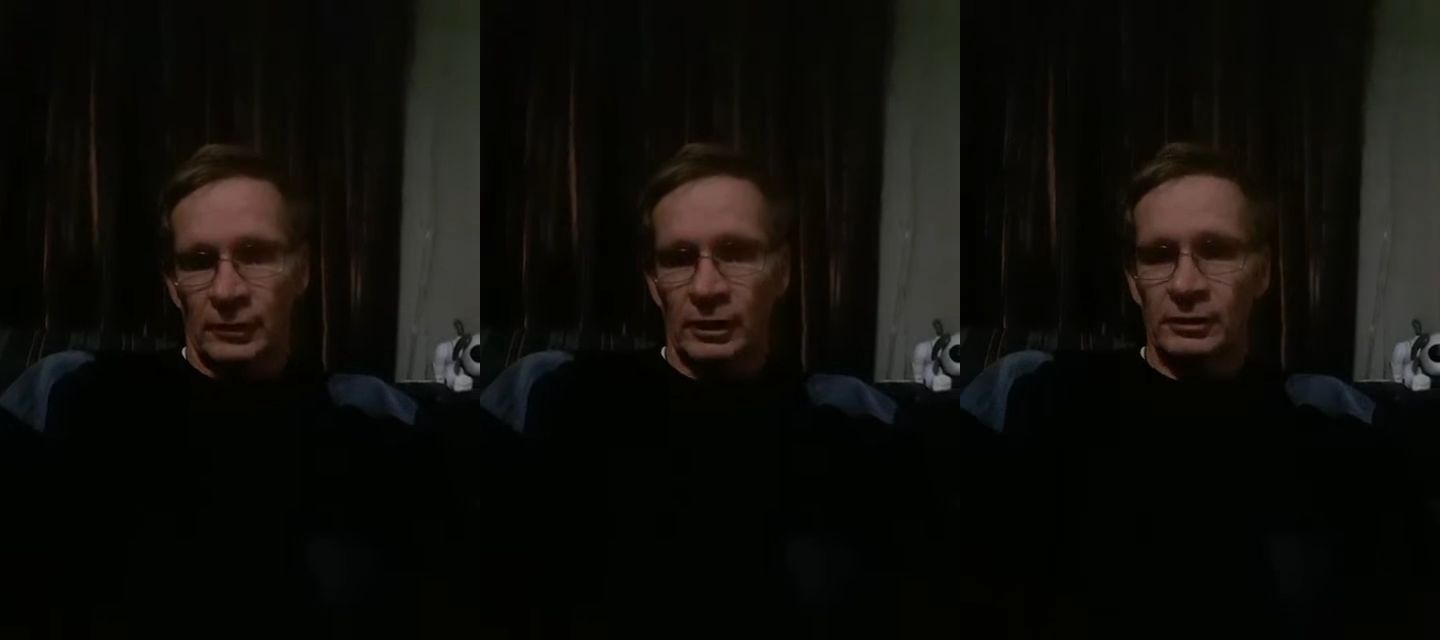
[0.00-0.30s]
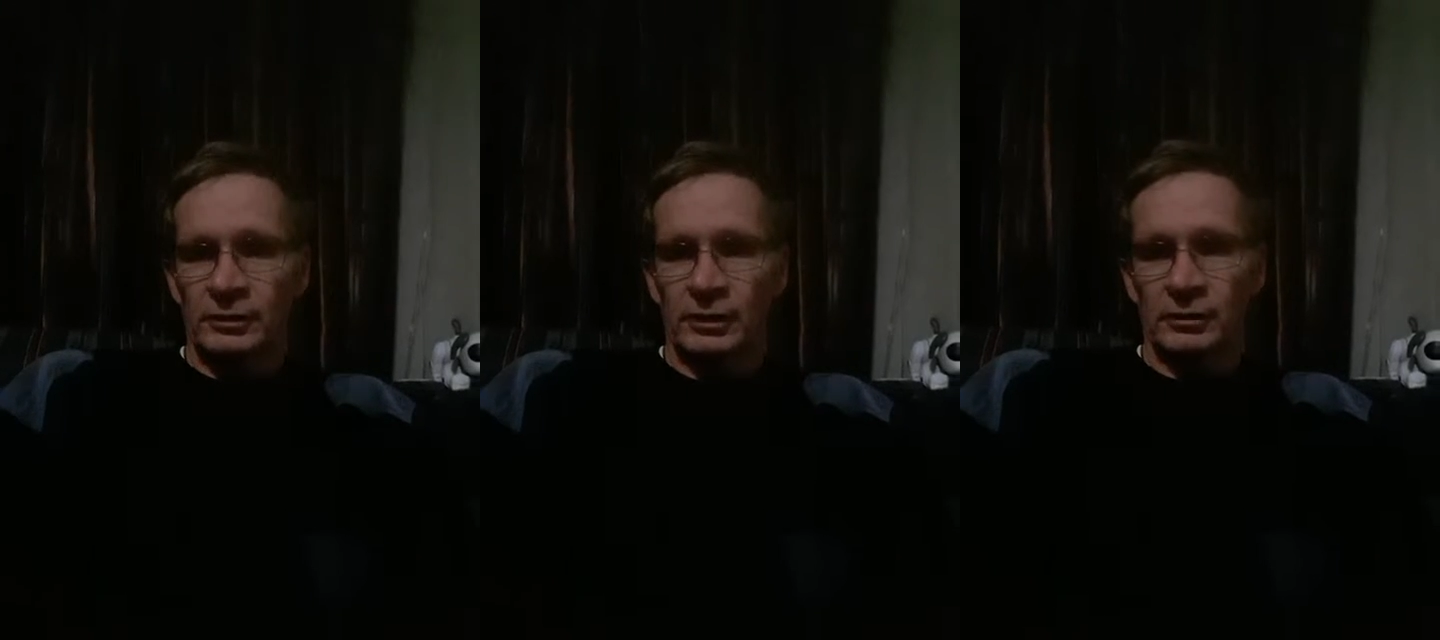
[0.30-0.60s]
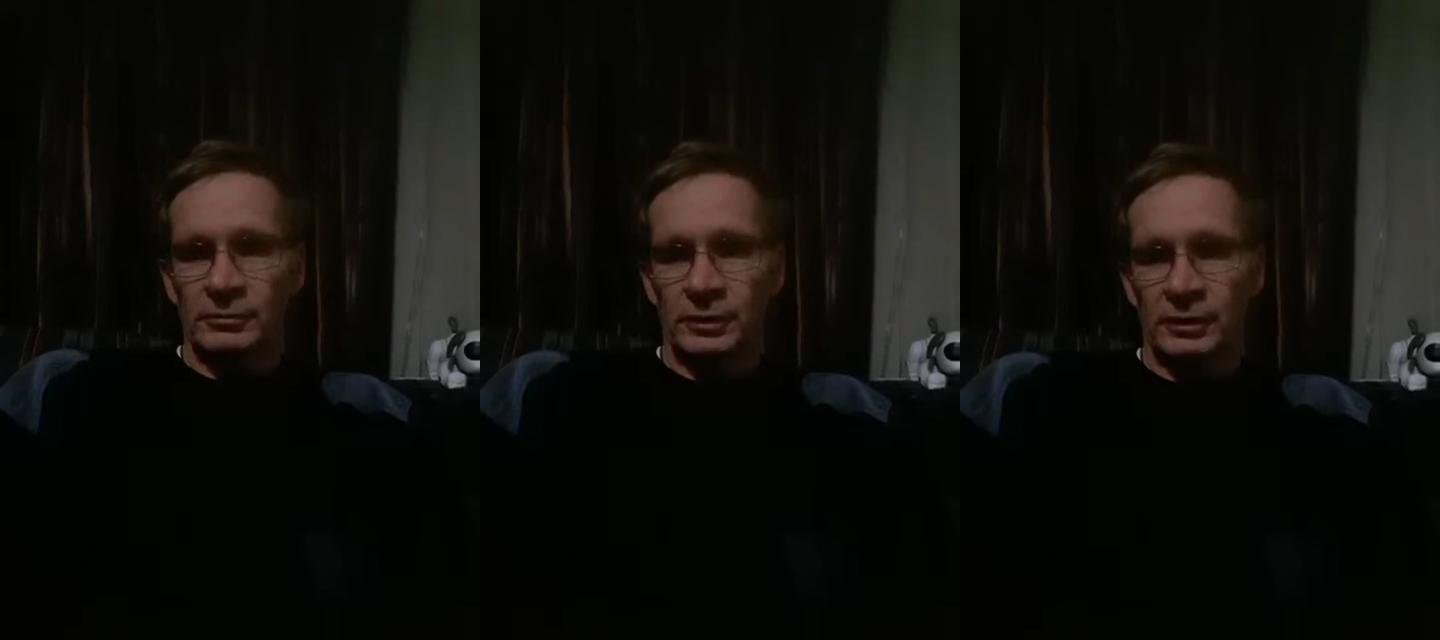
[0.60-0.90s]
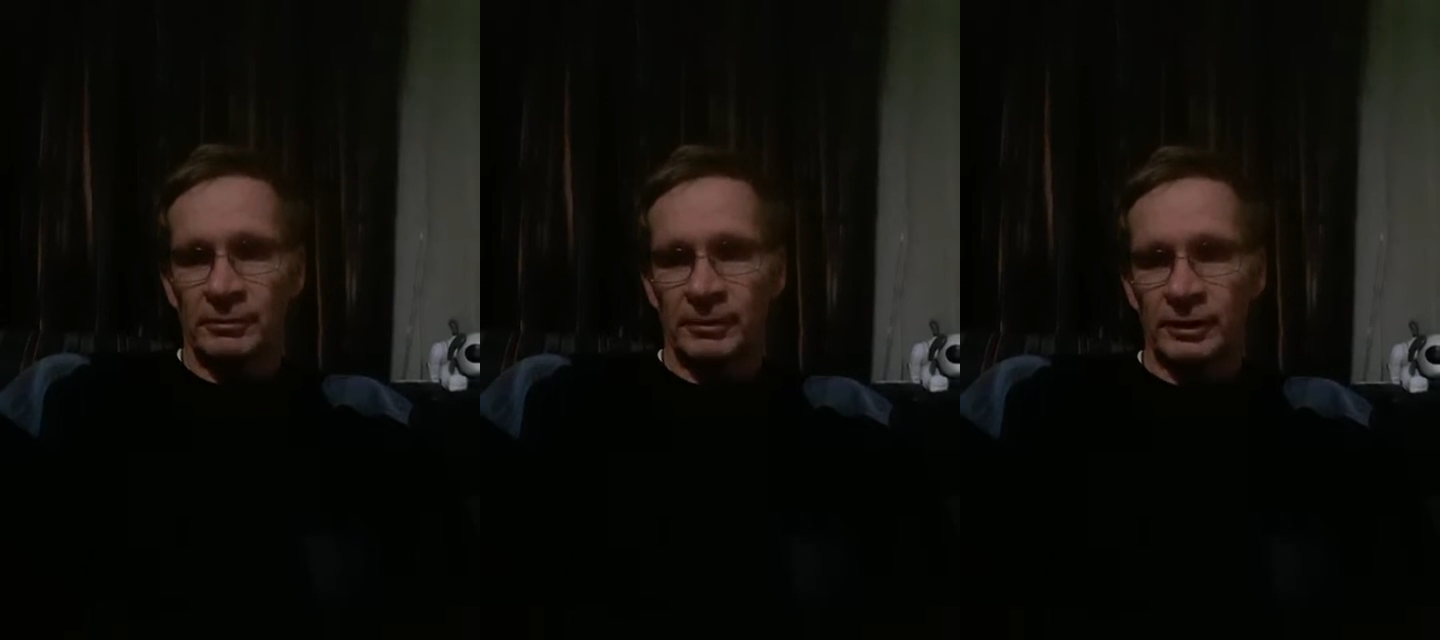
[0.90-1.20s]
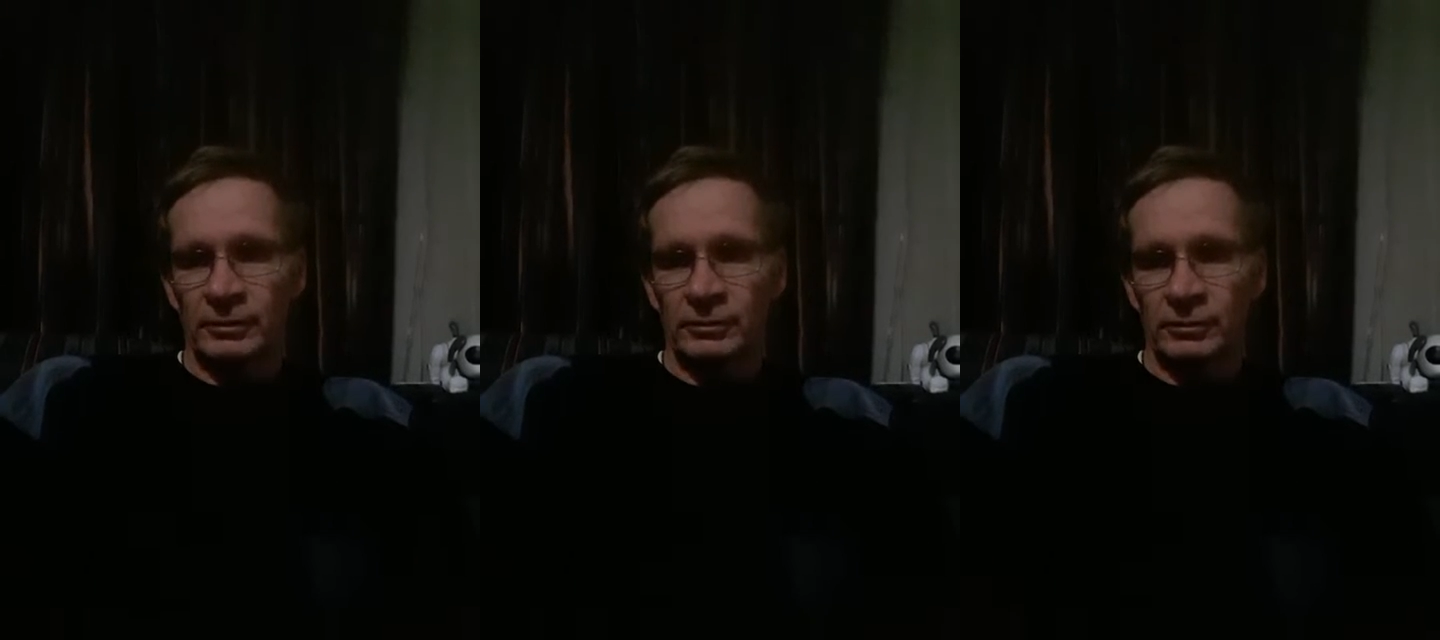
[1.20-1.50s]
There are times that I
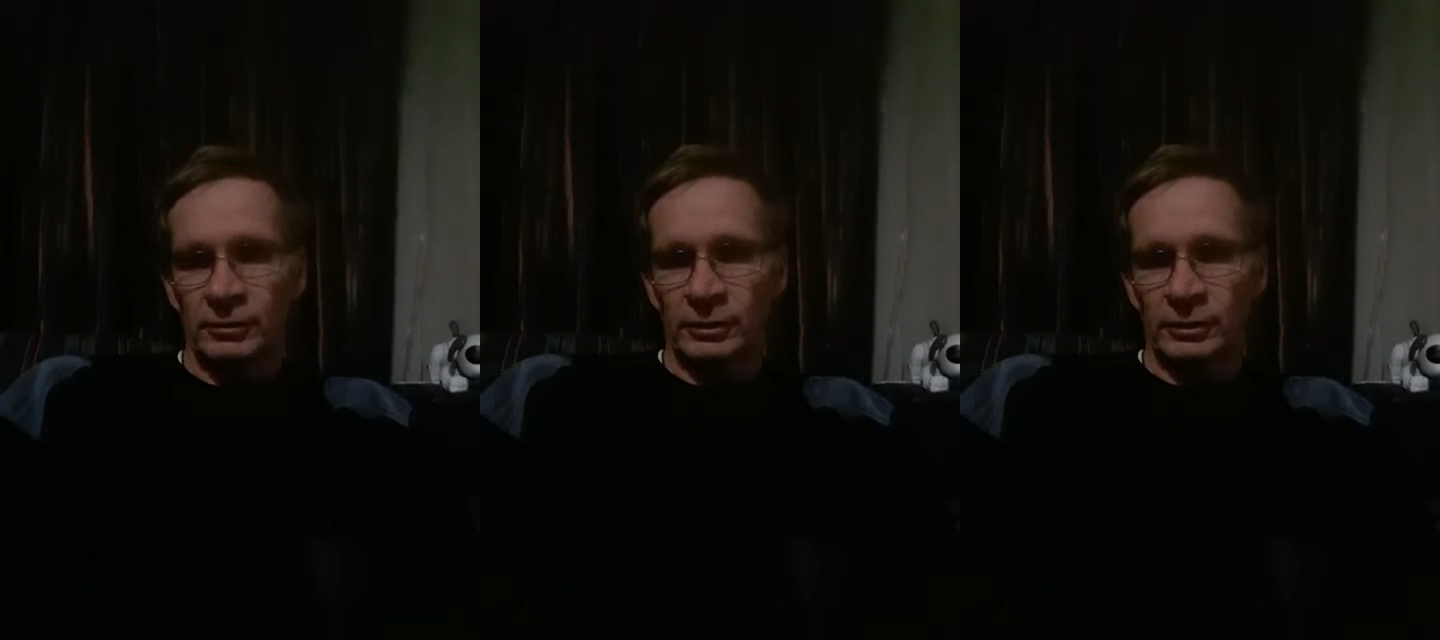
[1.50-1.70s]
battle to